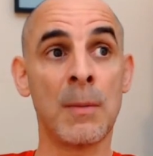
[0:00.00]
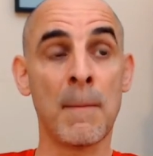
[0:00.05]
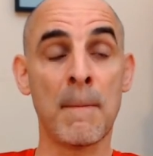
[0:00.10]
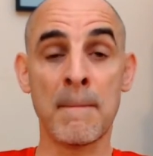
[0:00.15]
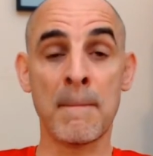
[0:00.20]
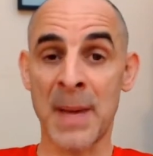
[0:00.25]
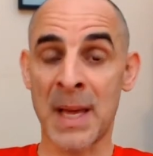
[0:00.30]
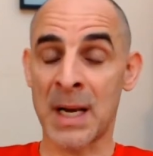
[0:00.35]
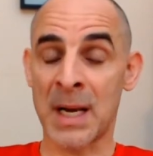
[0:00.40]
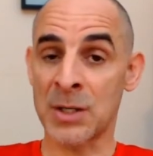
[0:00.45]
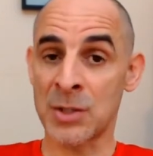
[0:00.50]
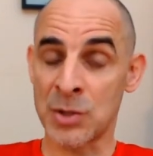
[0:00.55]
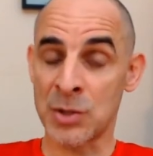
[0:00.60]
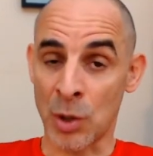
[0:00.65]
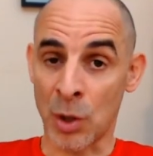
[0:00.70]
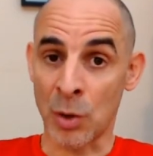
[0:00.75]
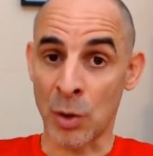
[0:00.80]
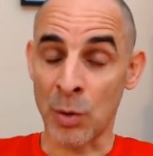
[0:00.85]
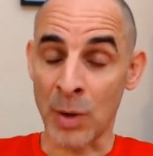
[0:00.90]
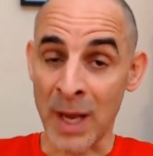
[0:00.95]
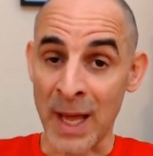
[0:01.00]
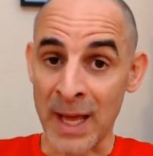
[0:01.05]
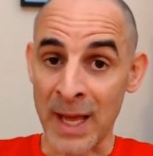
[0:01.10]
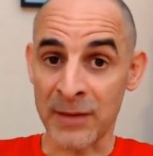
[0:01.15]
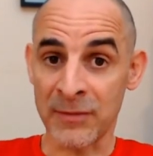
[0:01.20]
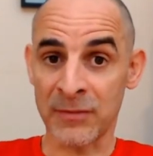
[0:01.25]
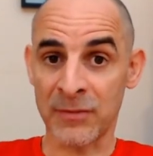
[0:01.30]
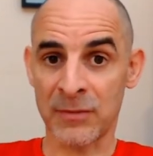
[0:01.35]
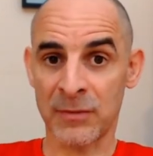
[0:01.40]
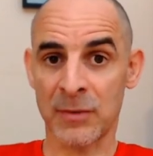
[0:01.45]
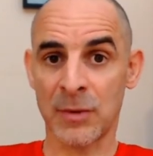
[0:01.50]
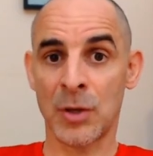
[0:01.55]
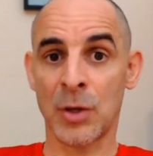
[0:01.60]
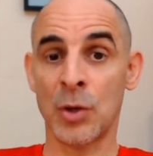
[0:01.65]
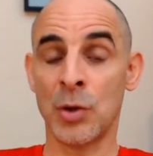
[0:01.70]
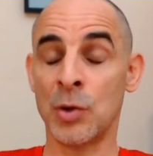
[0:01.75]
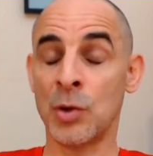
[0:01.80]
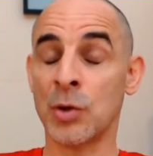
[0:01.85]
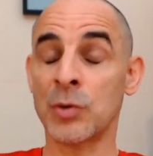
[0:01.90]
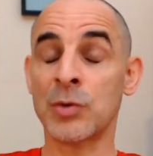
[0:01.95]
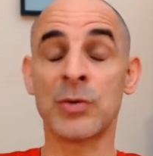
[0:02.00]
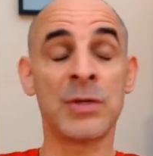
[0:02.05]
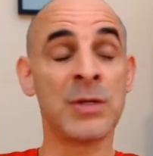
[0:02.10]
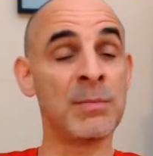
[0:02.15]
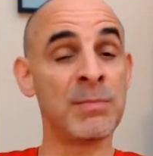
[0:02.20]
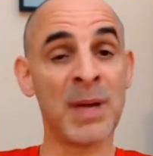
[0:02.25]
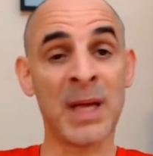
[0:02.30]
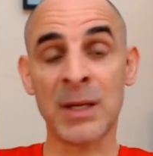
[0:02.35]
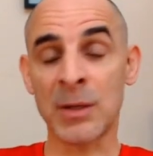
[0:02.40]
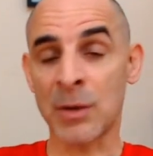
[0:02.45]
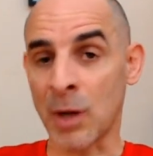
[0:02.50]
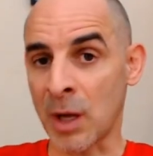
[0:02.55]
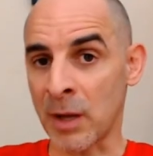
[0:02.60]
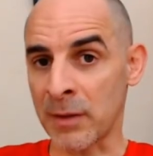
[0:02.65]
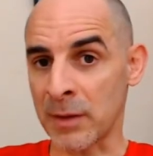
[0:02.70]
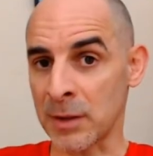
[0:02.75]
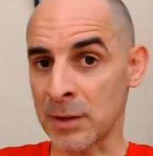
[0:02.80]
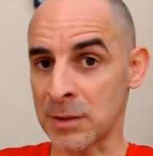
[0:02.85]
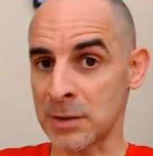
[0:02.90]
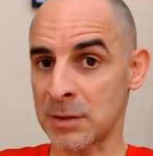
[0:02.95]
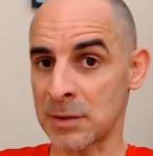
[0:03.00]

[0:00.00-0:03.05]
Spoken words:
manage your own life, not to depend on others.